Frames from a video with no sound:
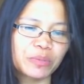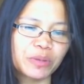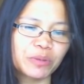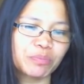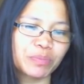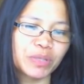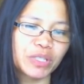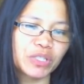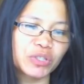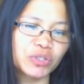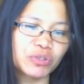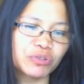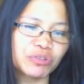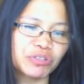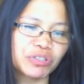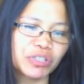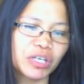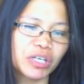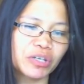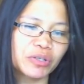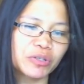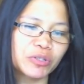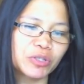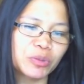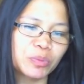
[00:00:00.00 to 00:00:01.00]
in pensioner
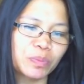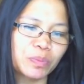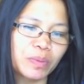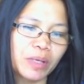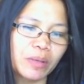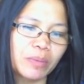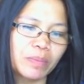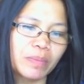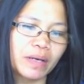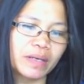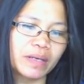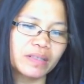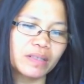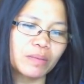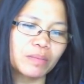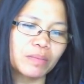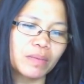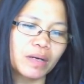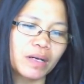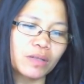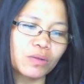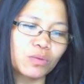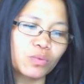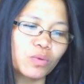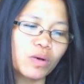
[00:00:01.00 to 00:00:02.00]
house pay by the
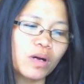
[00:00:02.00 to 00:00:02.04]
month?